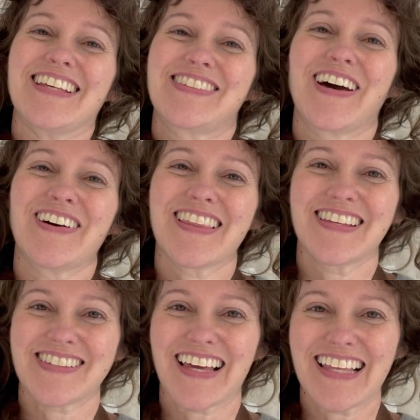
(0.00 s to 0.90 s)
so the
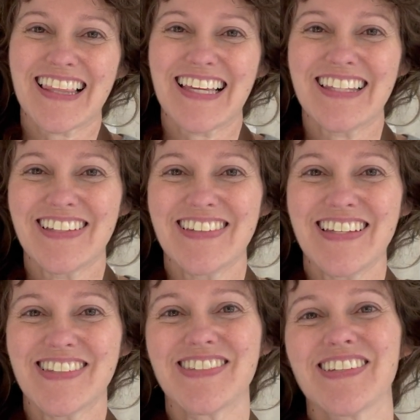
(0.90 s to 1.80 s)
second thing you
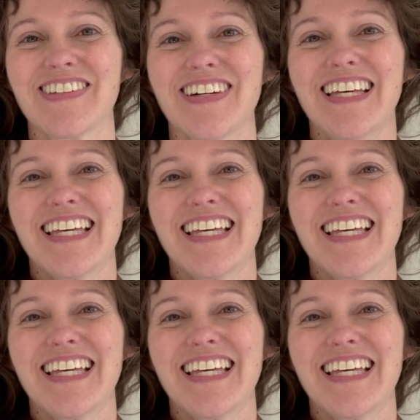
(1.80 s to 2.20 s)
need to do